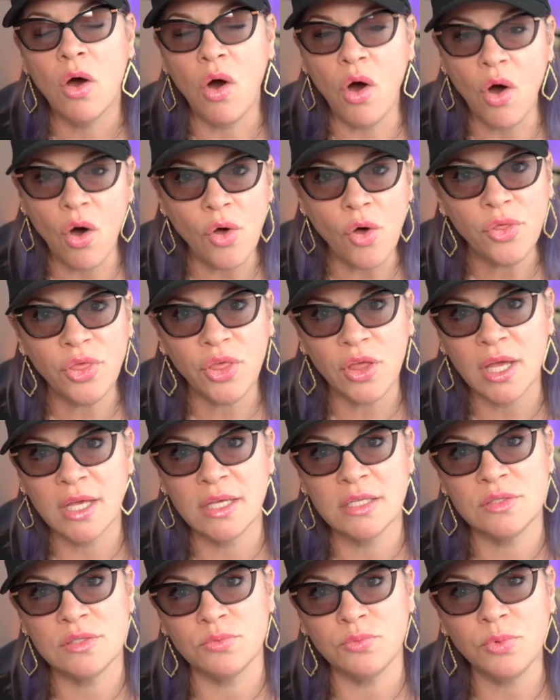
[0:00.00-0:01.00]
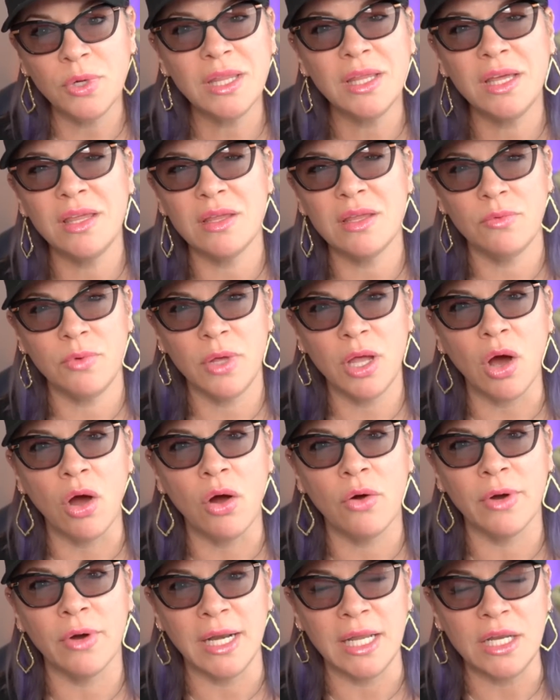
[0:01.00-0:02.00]
all things really that we
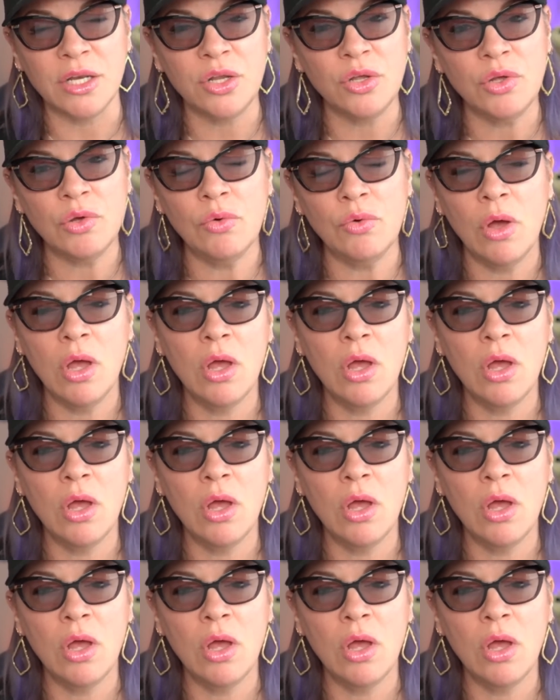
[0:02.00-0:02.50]
already knew,